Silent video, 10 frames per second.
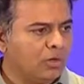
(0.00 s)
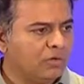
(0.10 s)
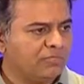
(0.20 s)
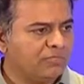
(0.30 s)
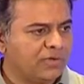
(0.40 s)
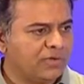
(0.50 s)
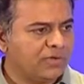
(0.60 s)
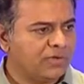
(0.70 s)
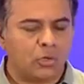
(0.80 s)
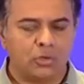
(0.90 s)
all of us,
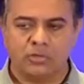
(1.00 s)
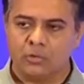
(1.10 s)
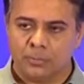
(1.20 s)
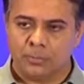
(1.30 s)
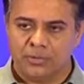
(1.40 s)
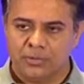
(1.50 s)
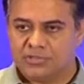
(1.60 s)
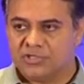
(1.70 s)
sought our opinions.